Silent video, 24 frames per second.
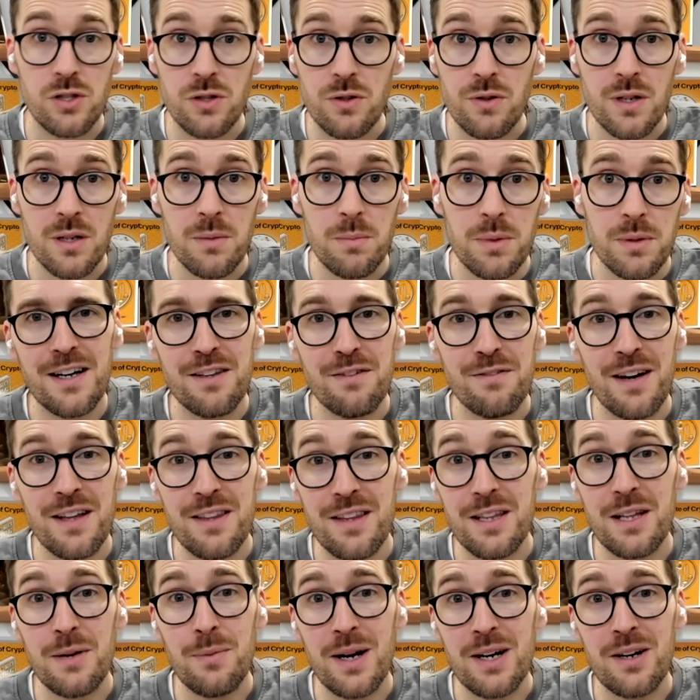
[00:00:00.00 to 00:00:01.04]
Europe. The fact
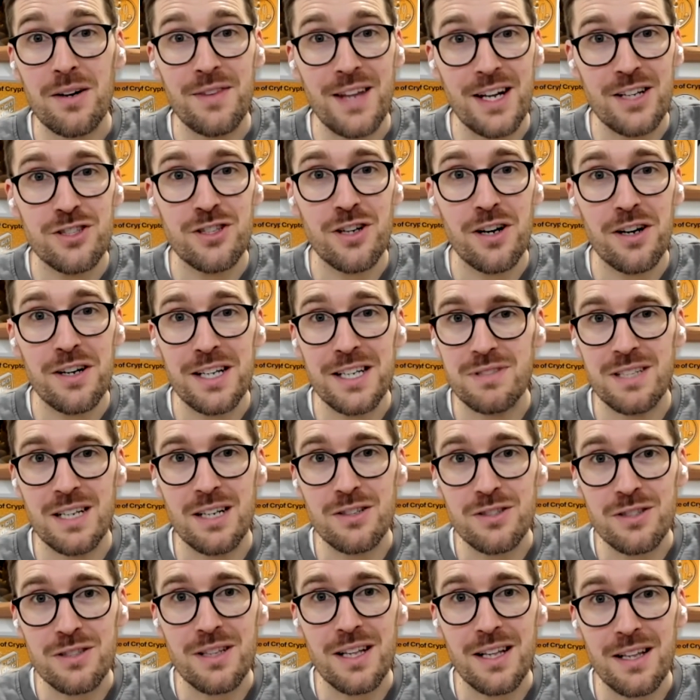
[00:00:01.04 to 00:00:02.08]
that they went on that journey
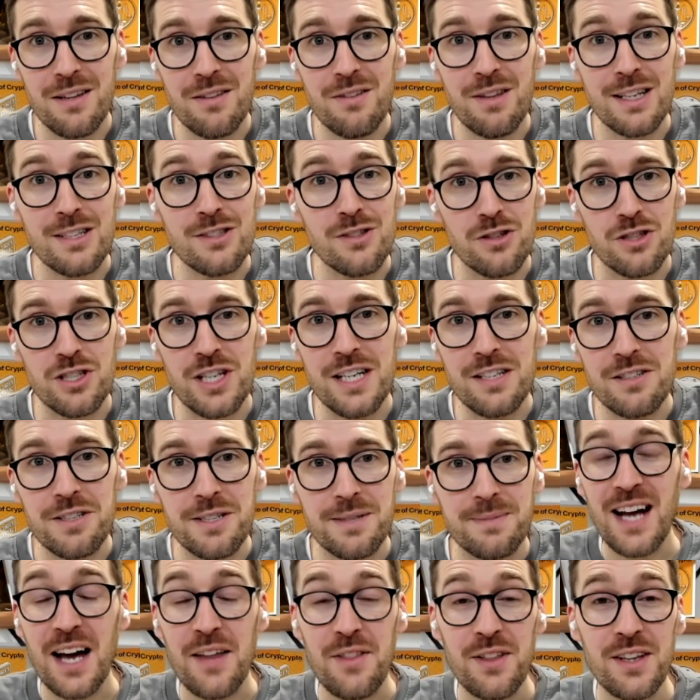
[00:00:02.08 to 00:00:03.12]
tells you that things are
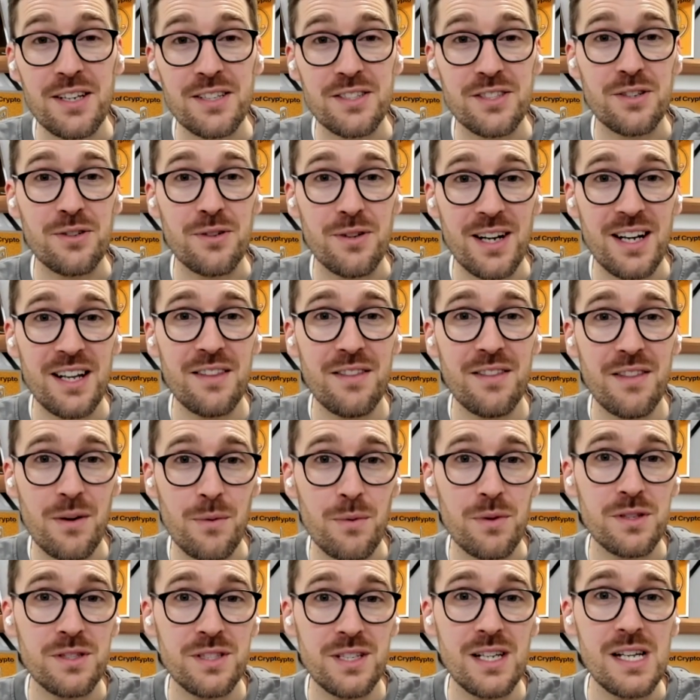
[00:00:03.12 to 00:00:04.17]
changing. I think it's great that
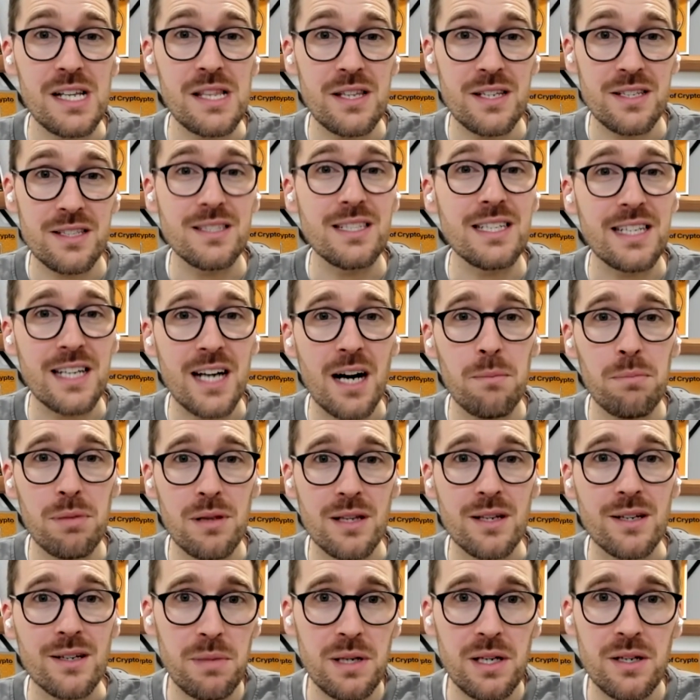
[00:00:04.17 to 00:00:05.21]
we're seeing this
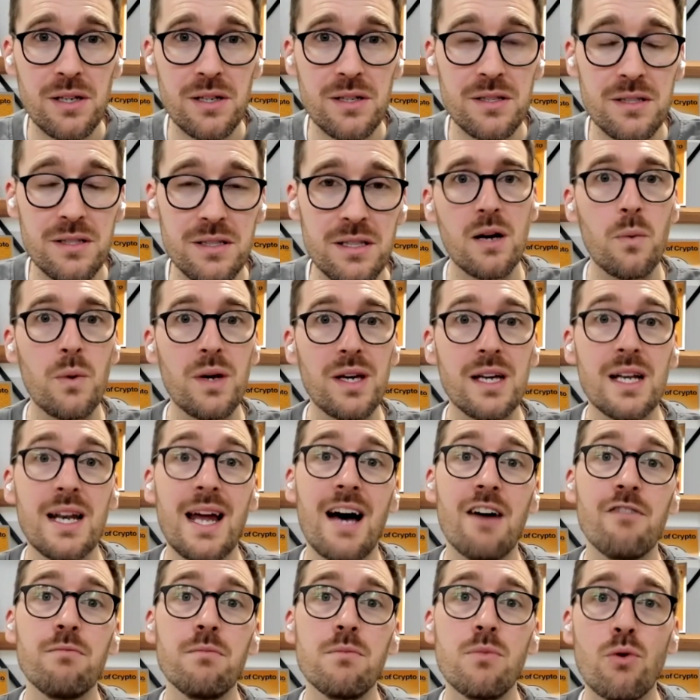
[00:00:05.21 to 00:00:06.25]
decoupling because we can
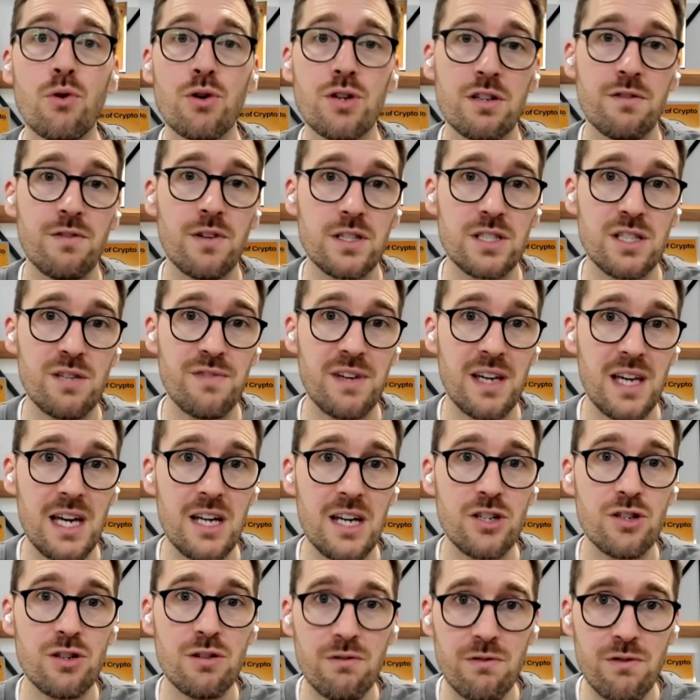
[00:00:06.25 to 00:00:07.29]
have more
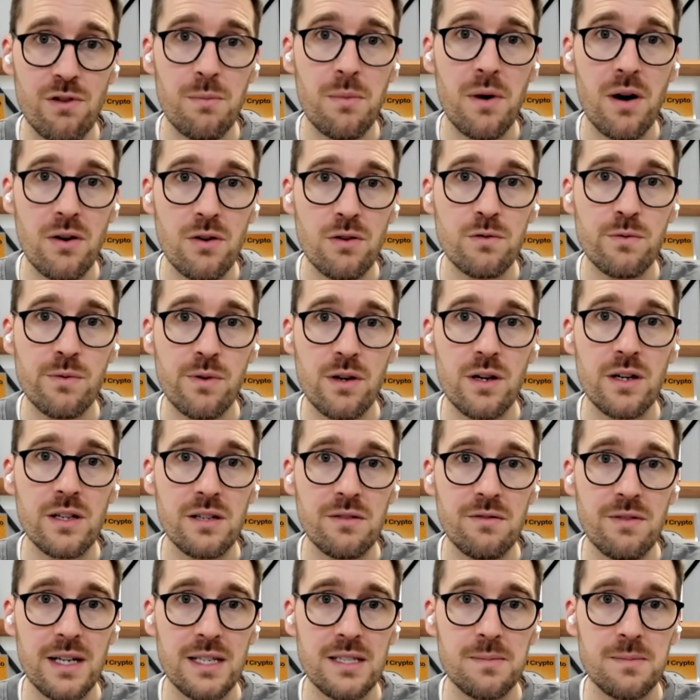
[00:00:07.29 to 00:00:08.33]
diversification from our overall
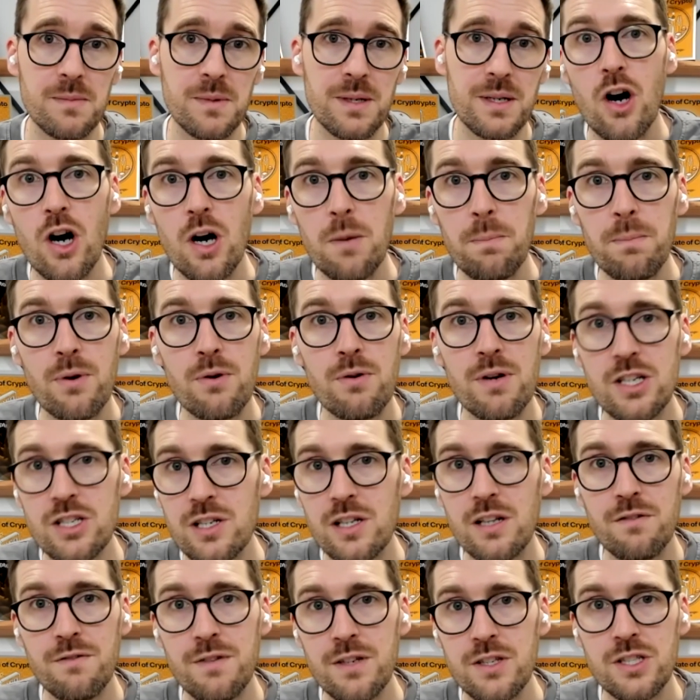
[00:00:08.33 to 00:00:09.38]
investment.
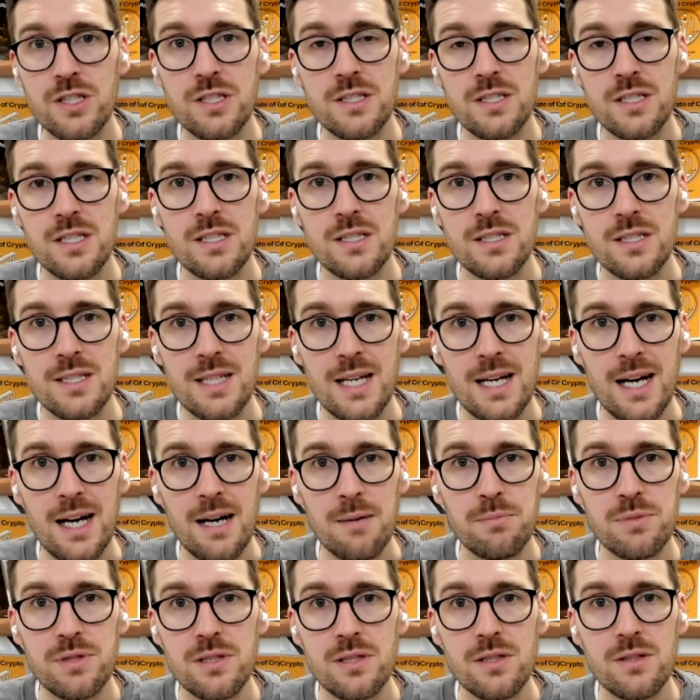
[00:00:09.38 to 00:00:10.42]
Operational efficiencies is
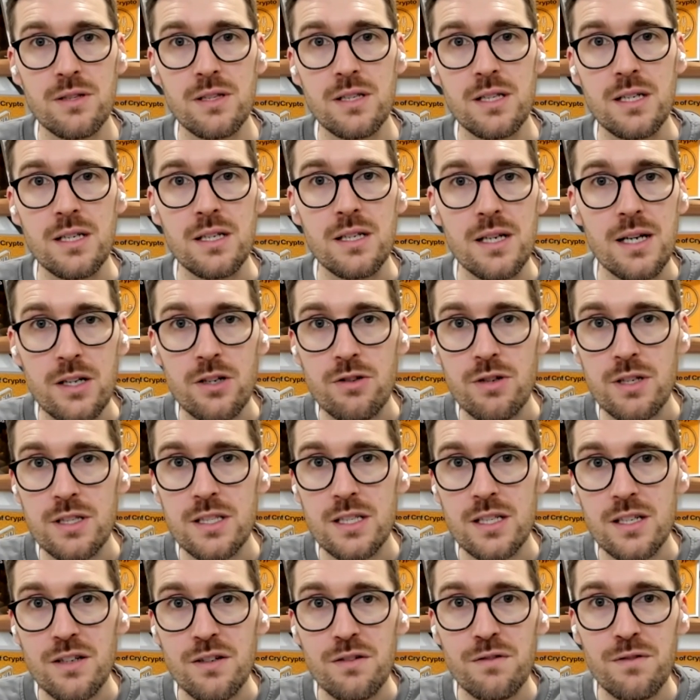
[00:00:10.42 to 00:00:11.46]
absolutely
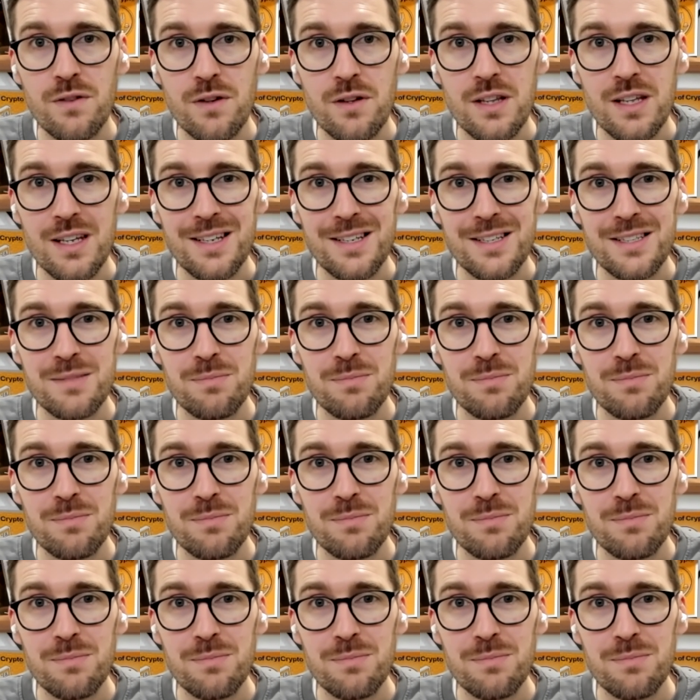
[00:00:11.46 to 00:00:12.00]
critical for these